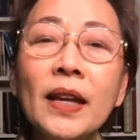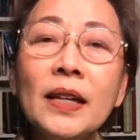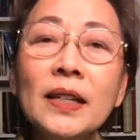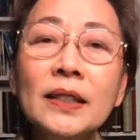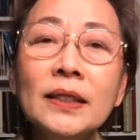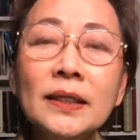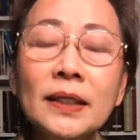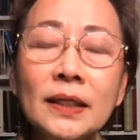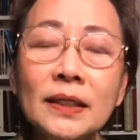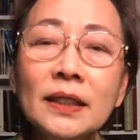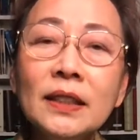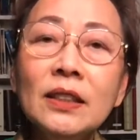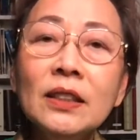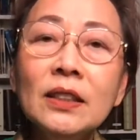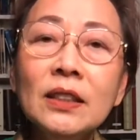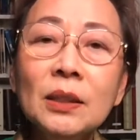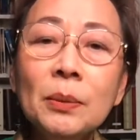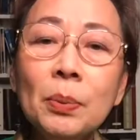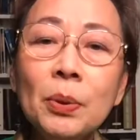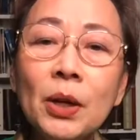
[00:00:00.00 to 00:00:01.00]
Seasonal
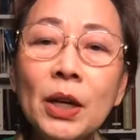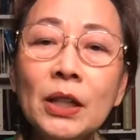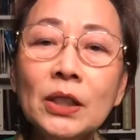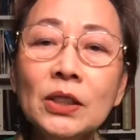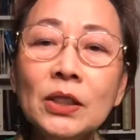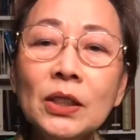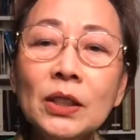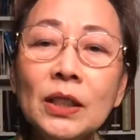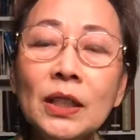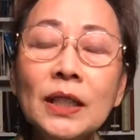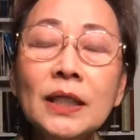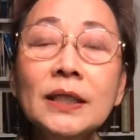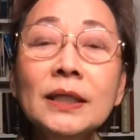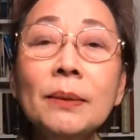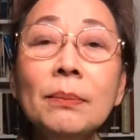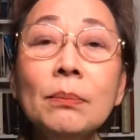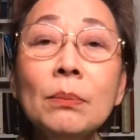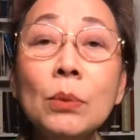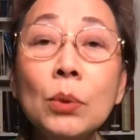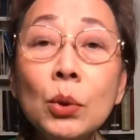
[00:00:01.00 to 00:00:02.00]
depression is a
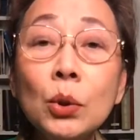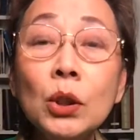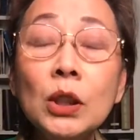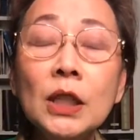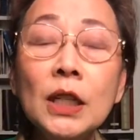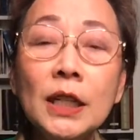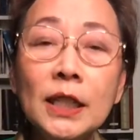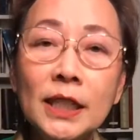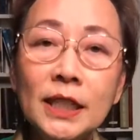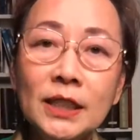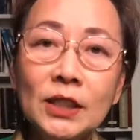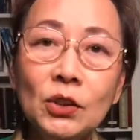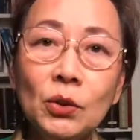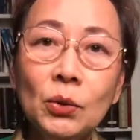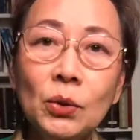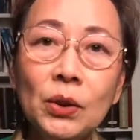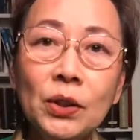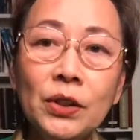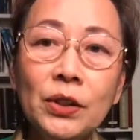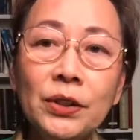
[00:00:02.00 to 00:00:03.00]
mood
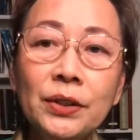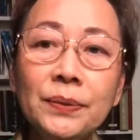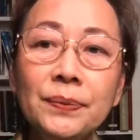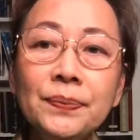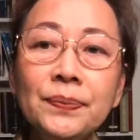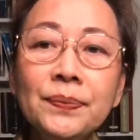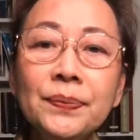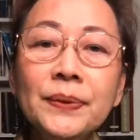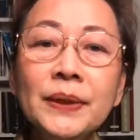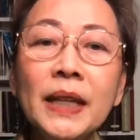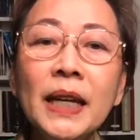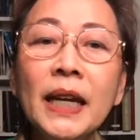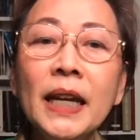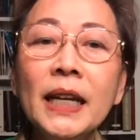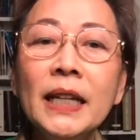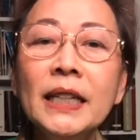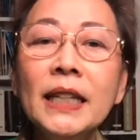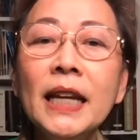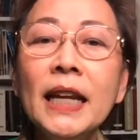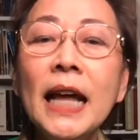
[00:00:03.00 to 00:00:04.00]
disorder
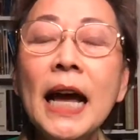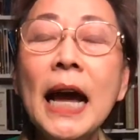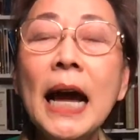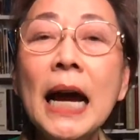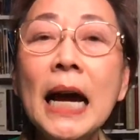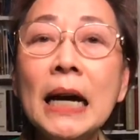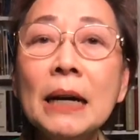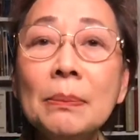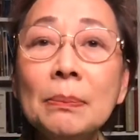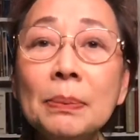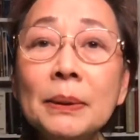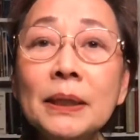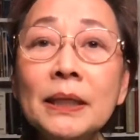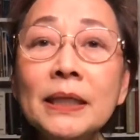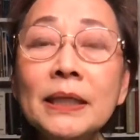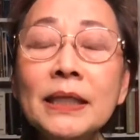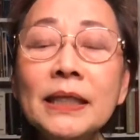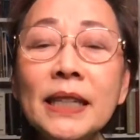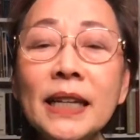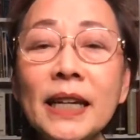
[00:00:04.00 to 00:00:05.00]
that
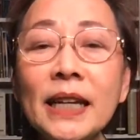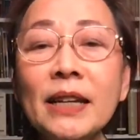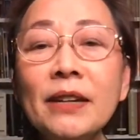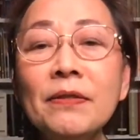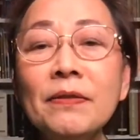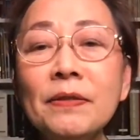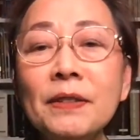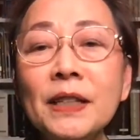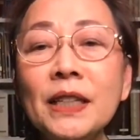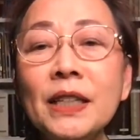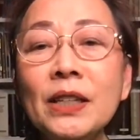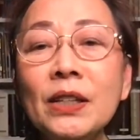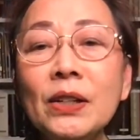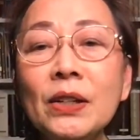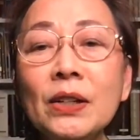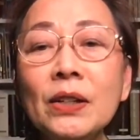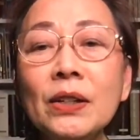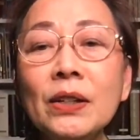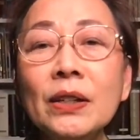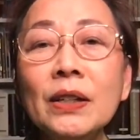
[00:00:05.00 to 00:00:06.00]
happened every
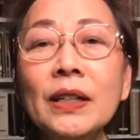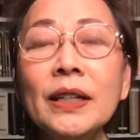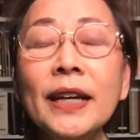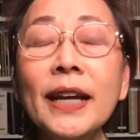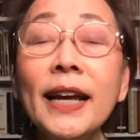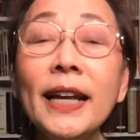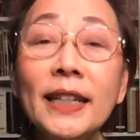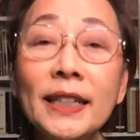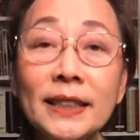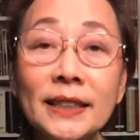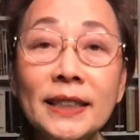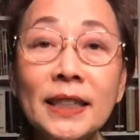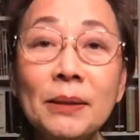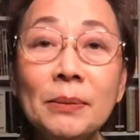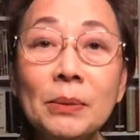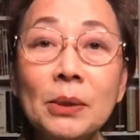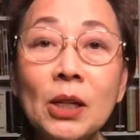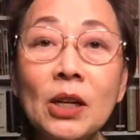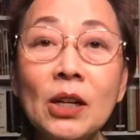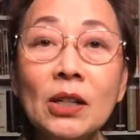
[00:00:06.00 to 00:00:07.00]
year at the same
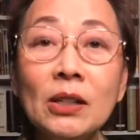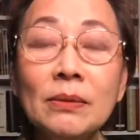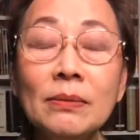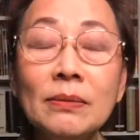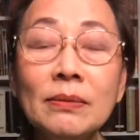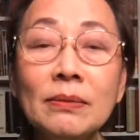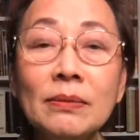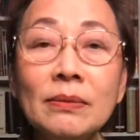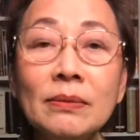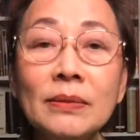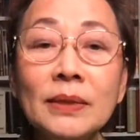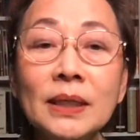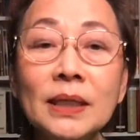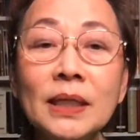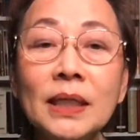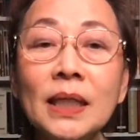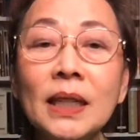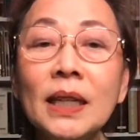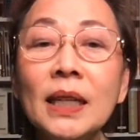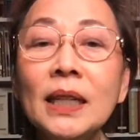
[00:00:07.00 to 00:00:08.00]
time.
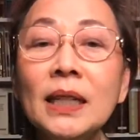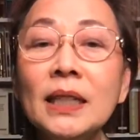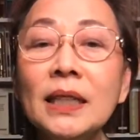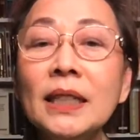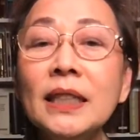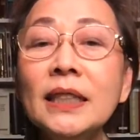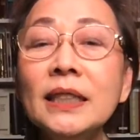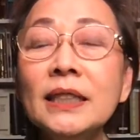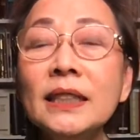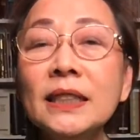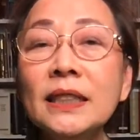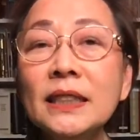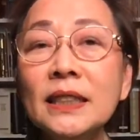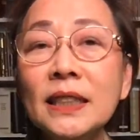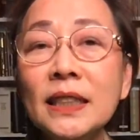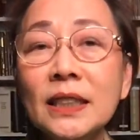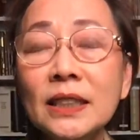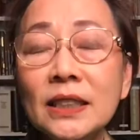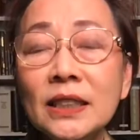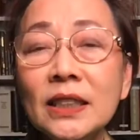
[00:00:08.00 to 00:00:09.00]
This
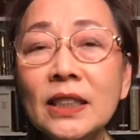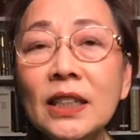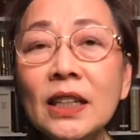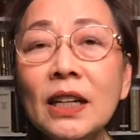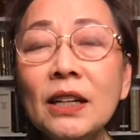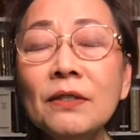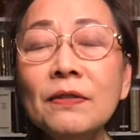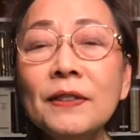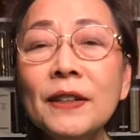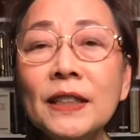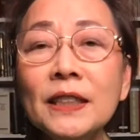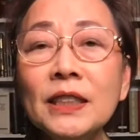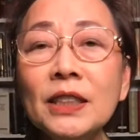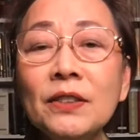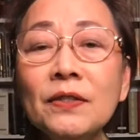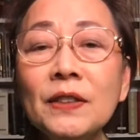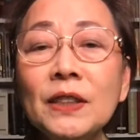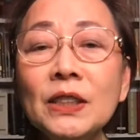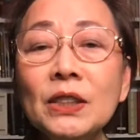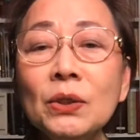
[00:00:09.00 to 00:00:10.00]
seasonal
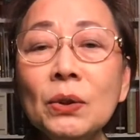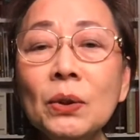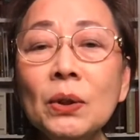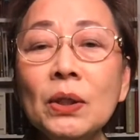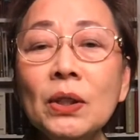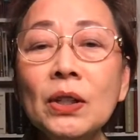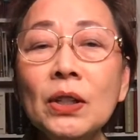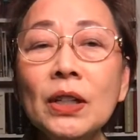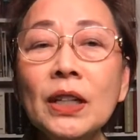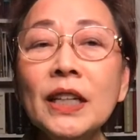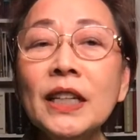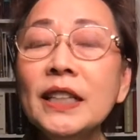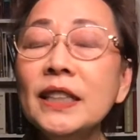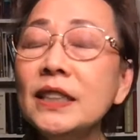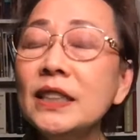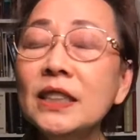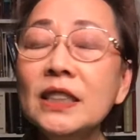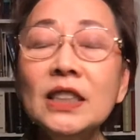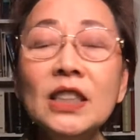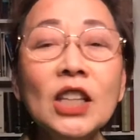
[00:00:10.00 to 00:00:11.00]
affective disorder
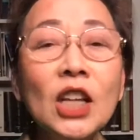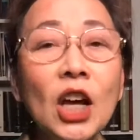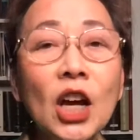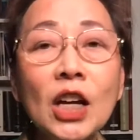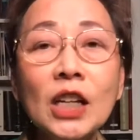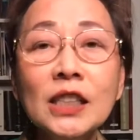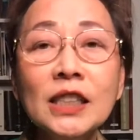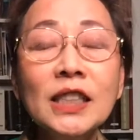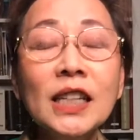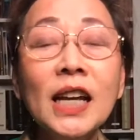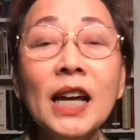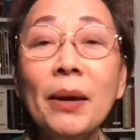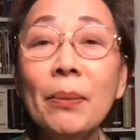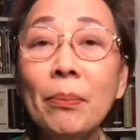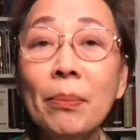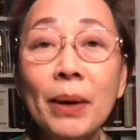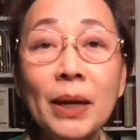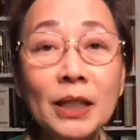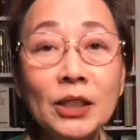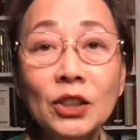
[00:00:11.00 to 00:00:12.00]
is not a
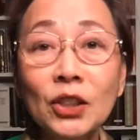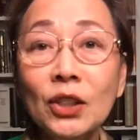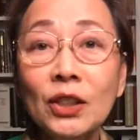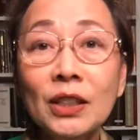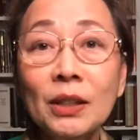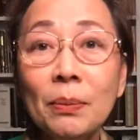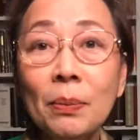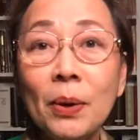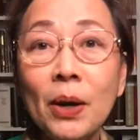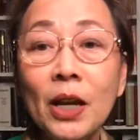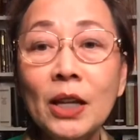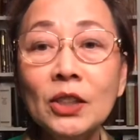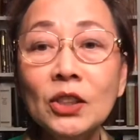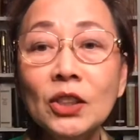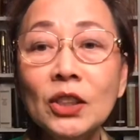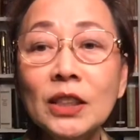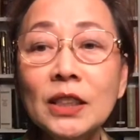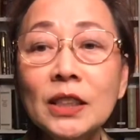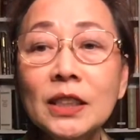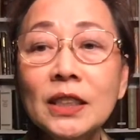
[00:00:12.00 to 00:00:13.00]
major
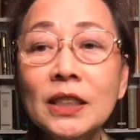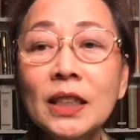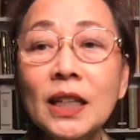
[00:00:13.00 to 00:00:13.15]
depression,